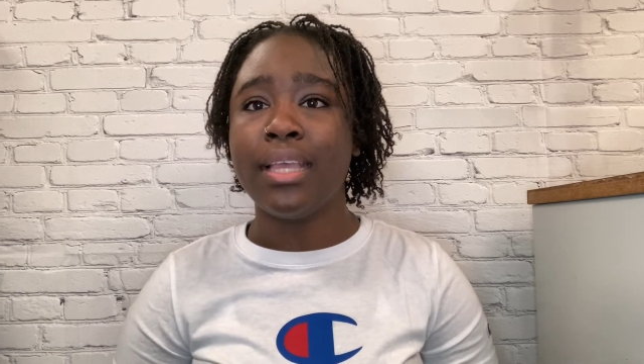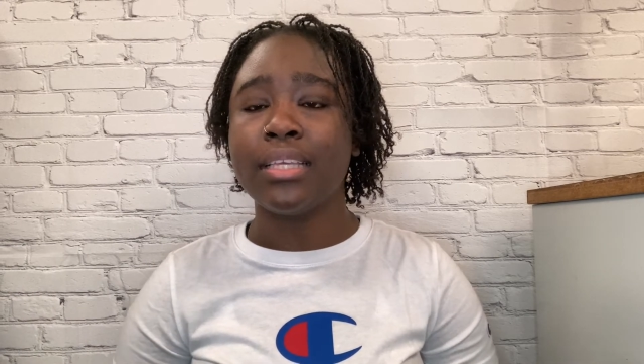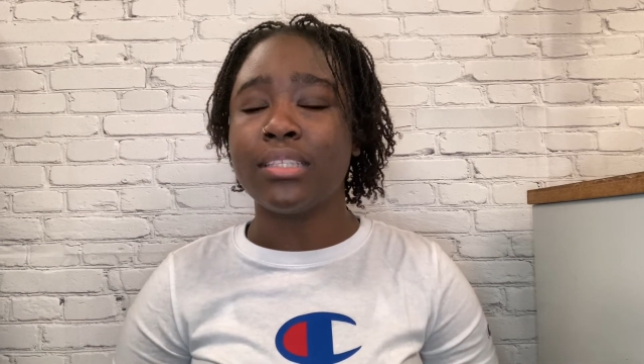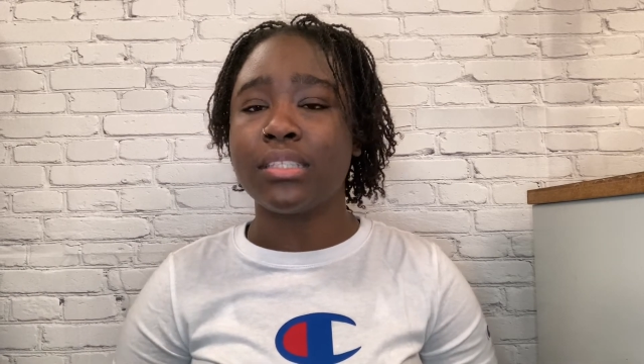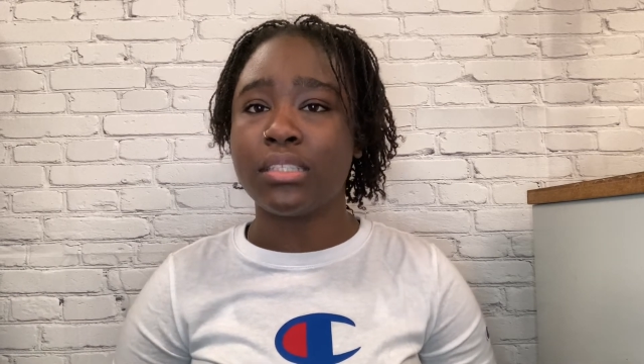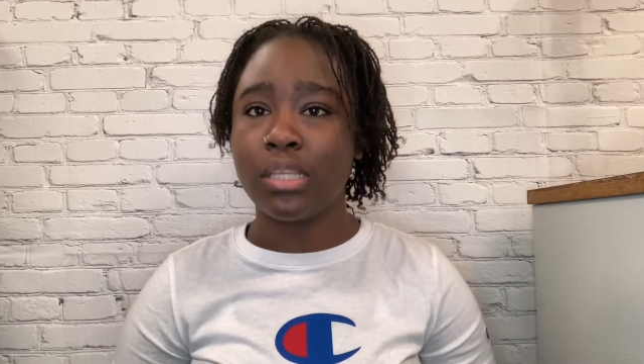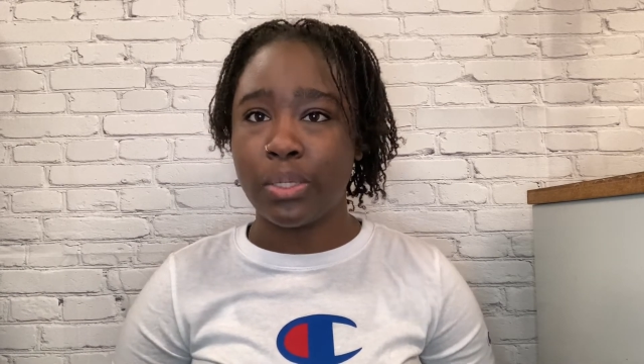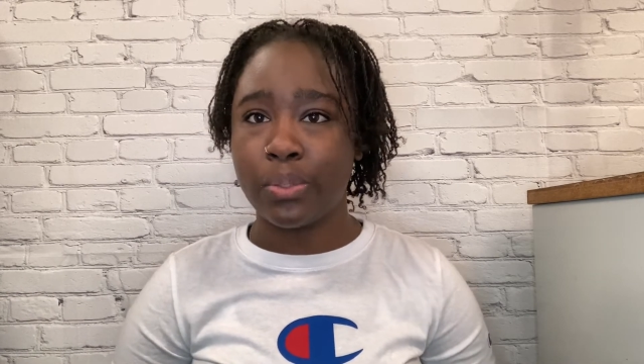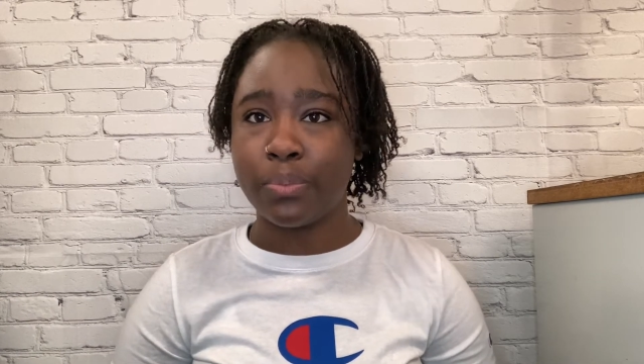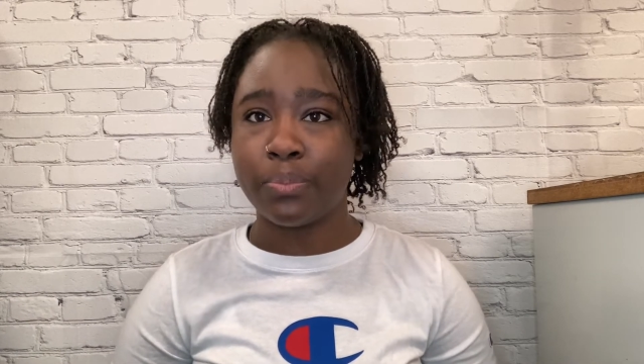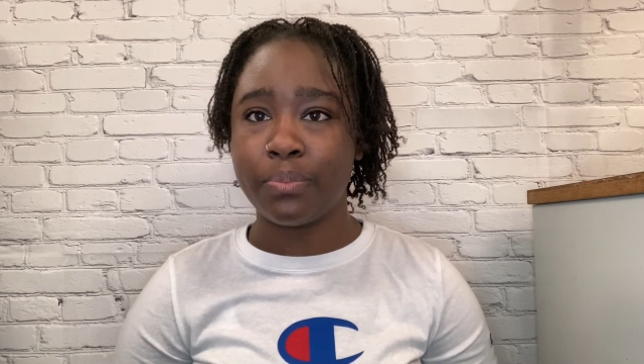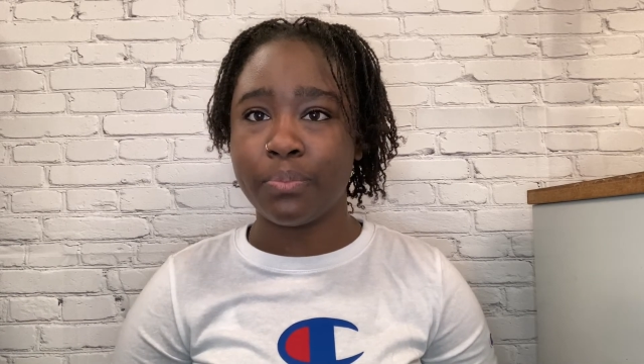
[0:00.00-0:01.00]
So
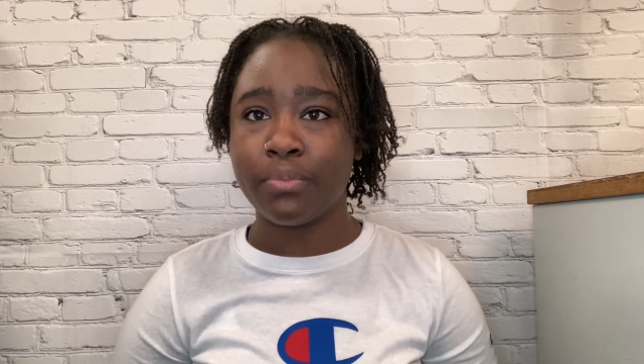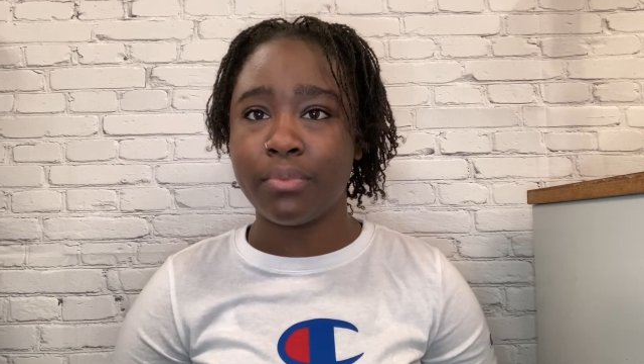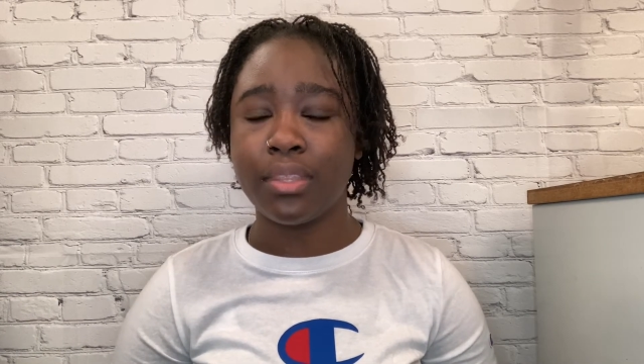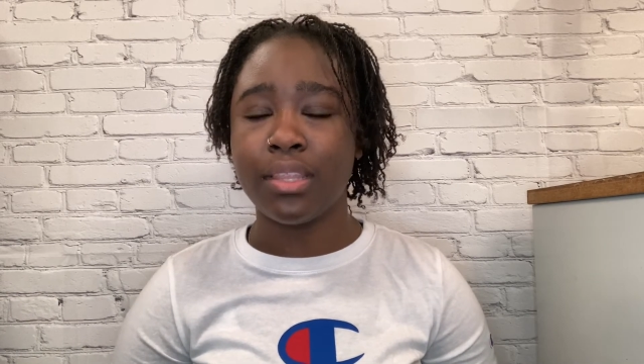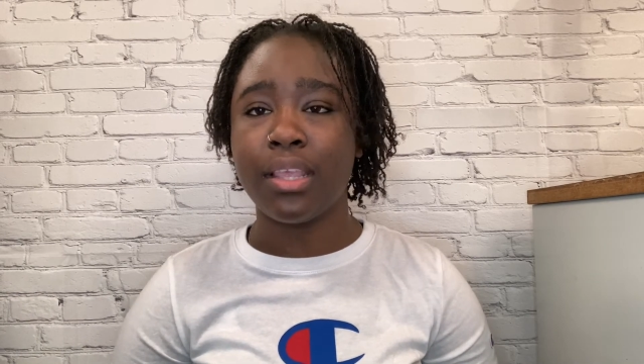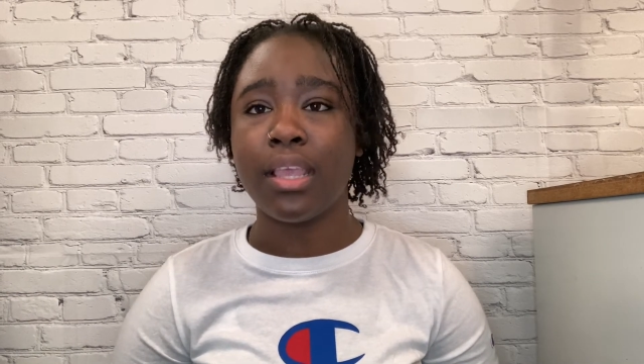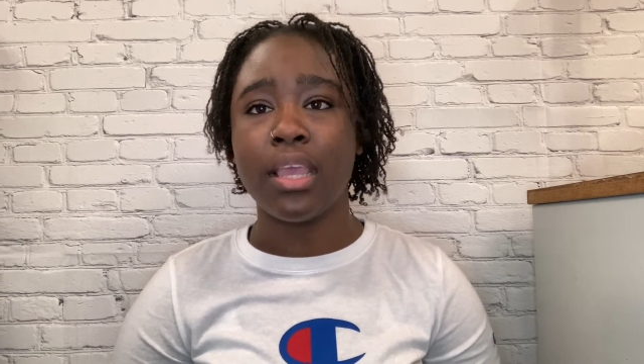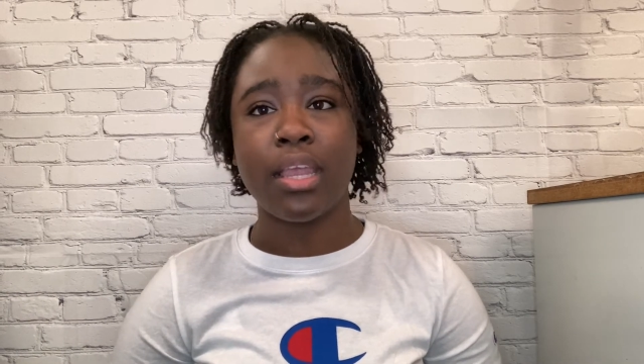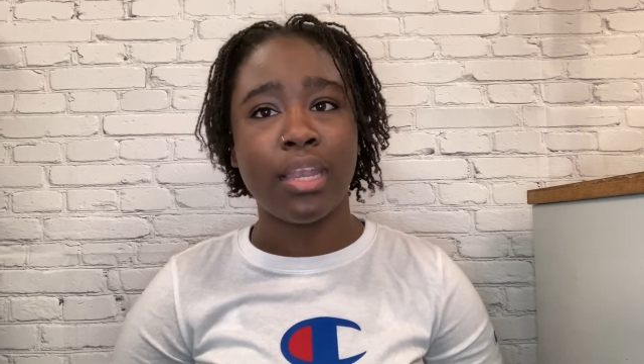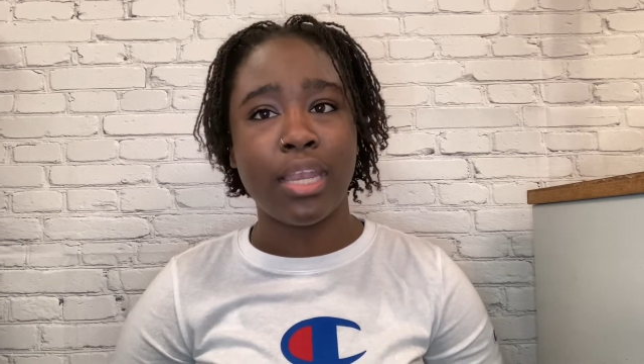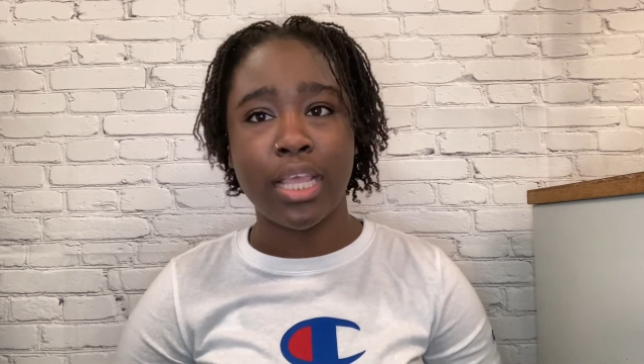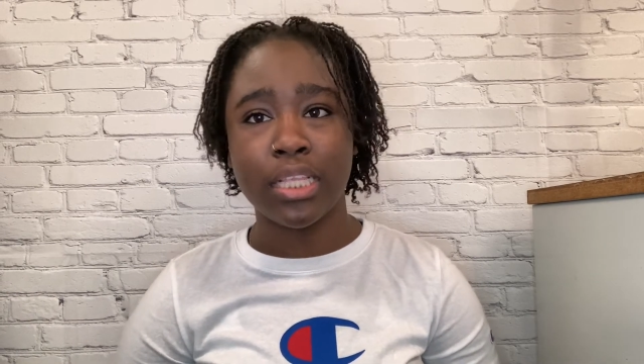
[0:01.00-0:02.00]

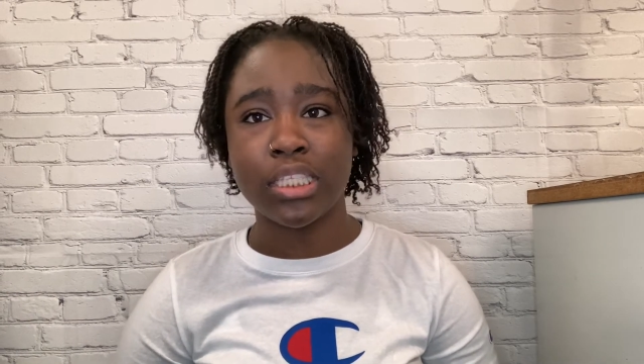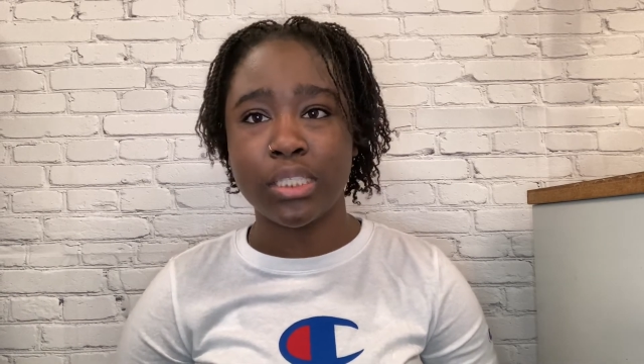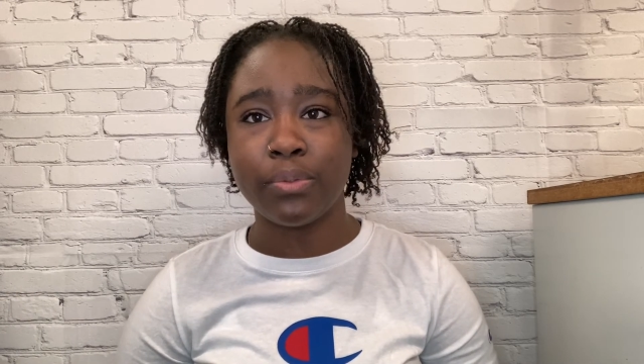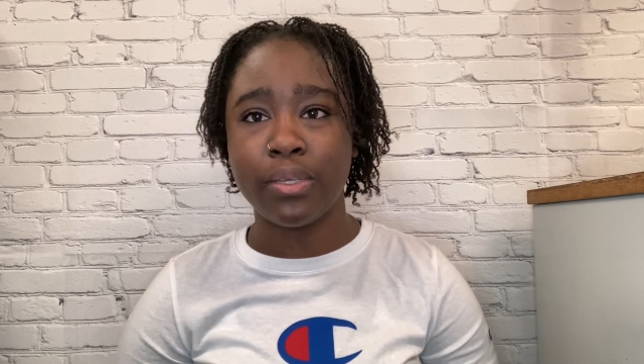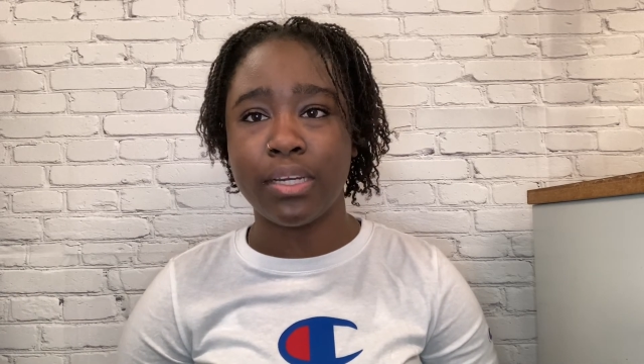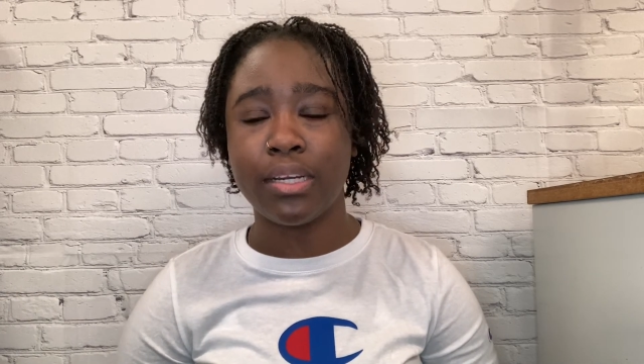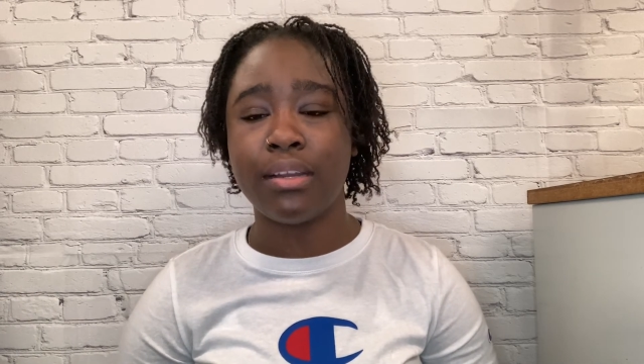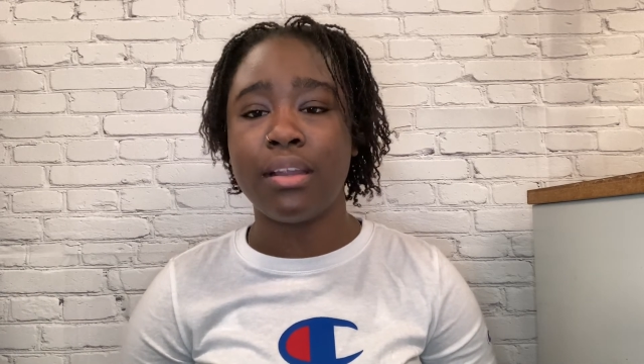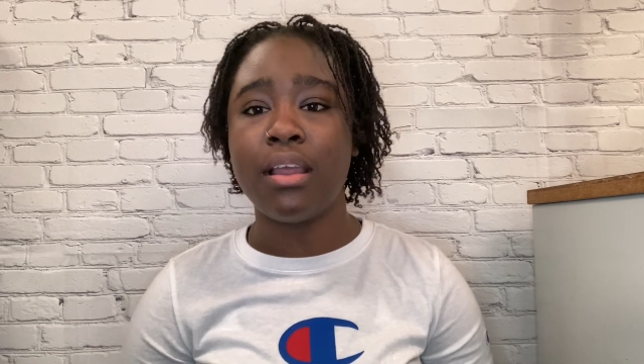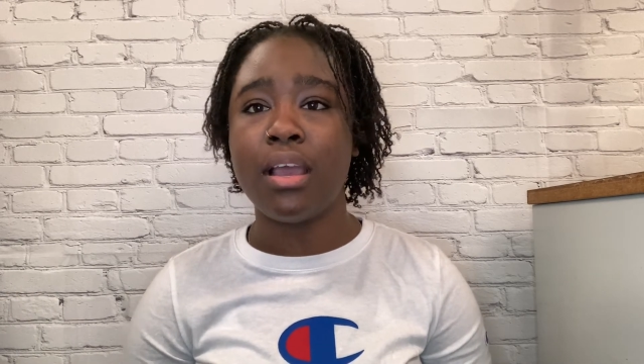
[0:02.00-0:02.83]
that's where